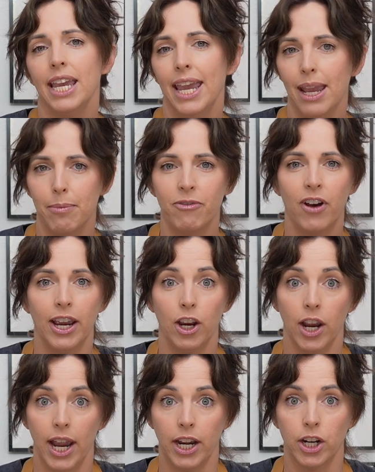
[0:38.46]

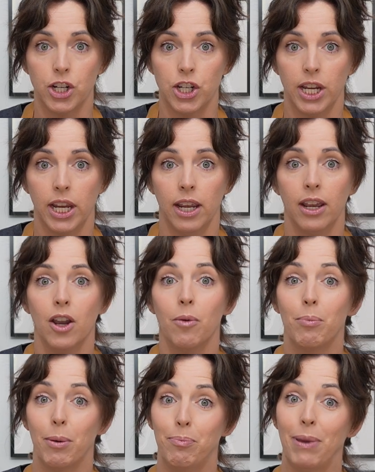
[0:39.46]
campfire energy,
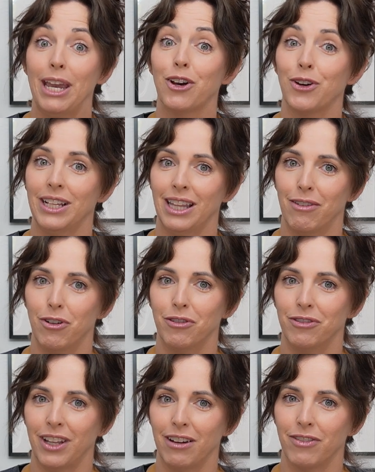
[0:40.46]
but bakery level
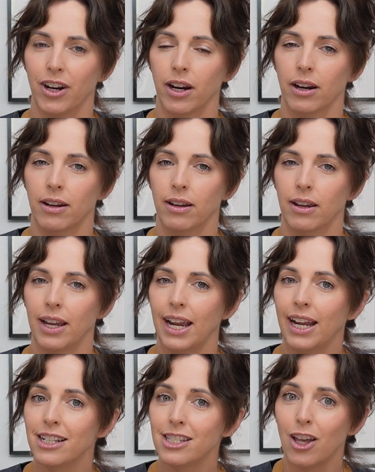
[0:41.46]
flavor.
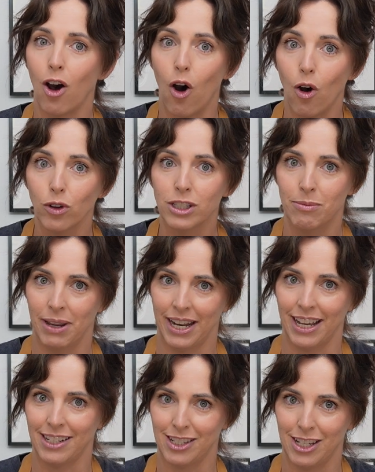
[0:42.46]
It's the ultimate
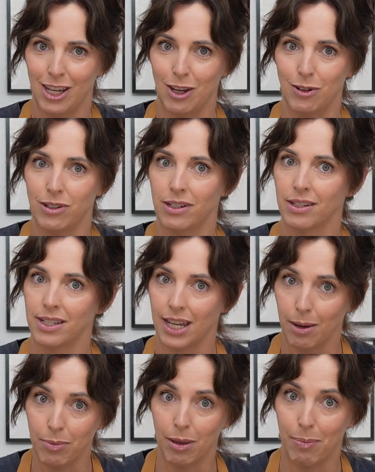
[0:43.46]
excuse to
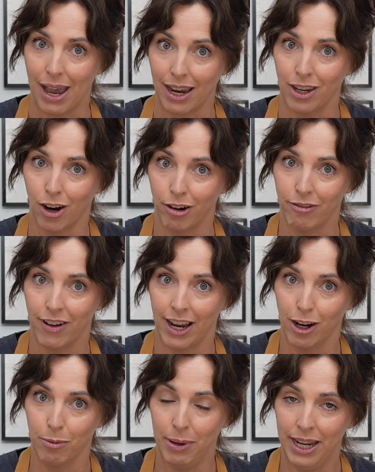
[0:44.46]
skip the backyard
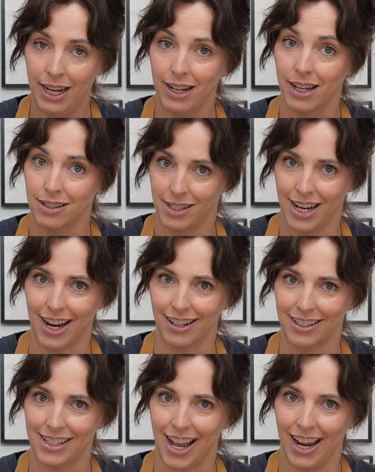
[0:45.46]
fire pit and stay
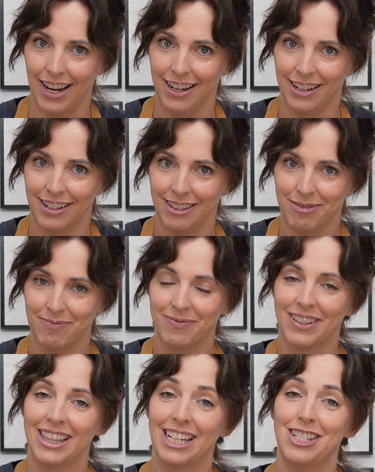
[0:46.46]
inside.
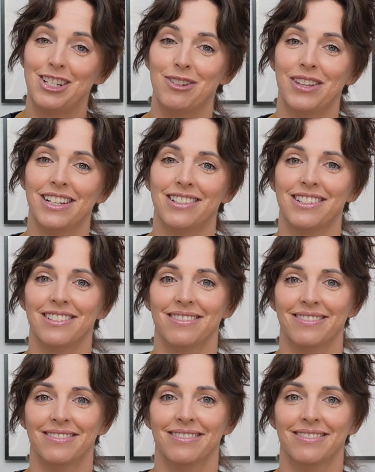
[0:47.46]
Let's do this.